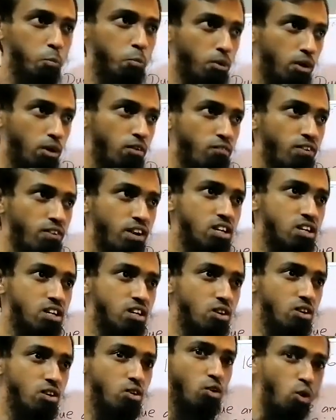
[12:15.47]
profit
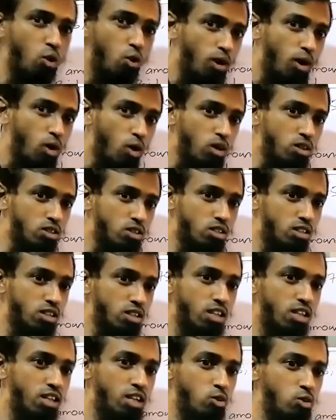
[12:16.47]
over cost
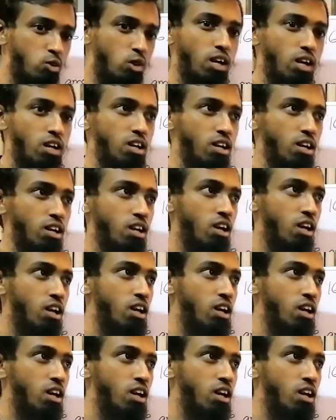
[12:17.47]
into 100.